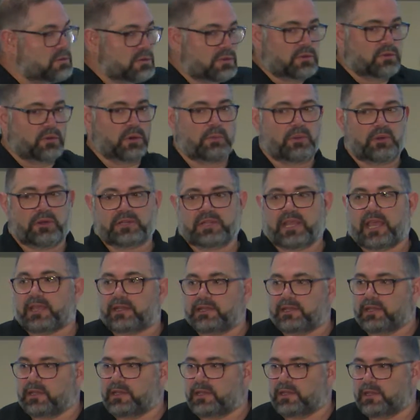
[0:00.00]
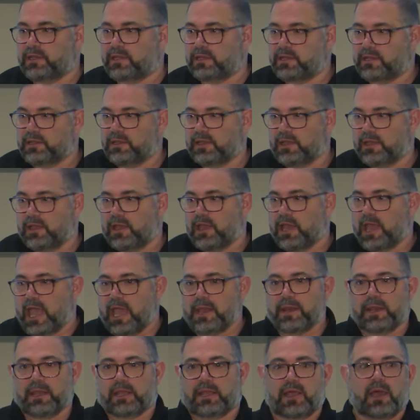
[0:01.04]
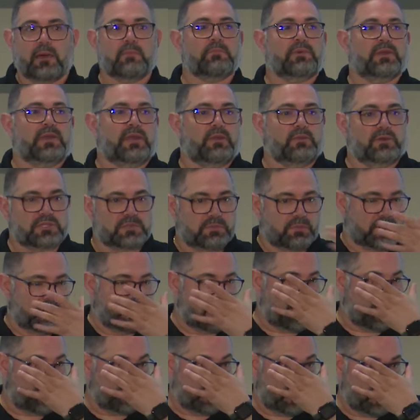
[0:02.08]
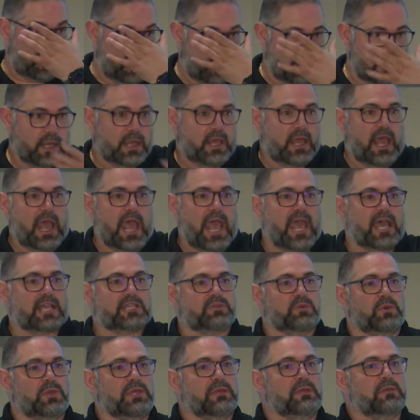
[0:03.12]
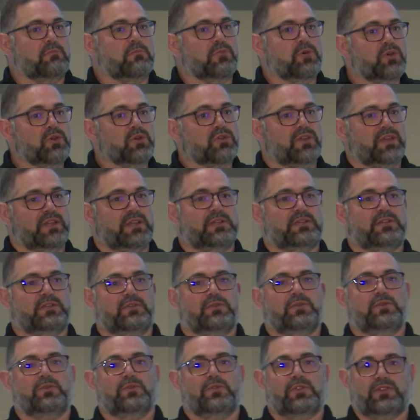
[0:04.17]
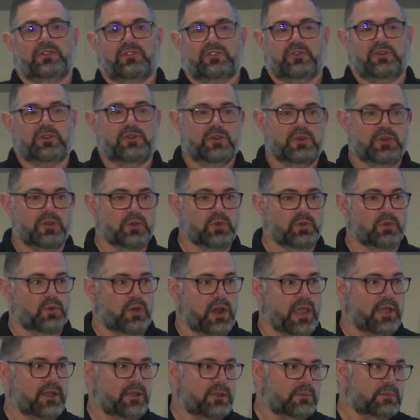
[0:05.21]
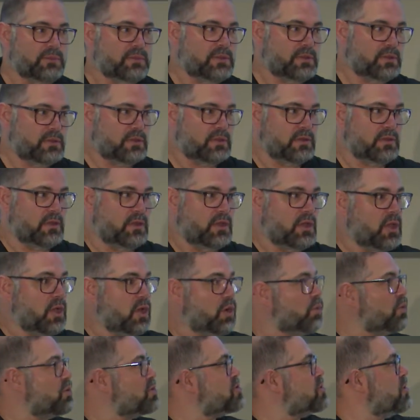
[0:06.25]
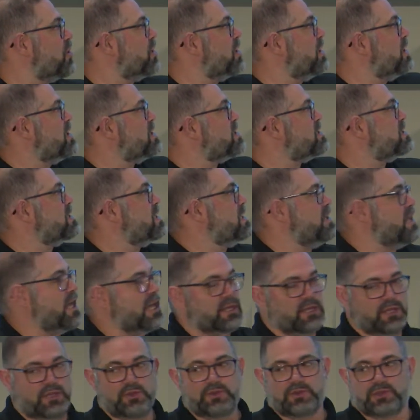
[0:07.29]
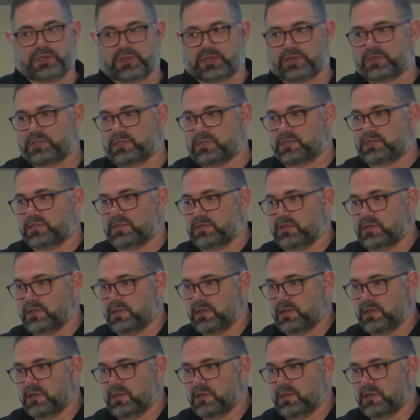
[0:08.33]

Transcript: were protected, and the company was protected. As we move into this new realm, we're starting to see that users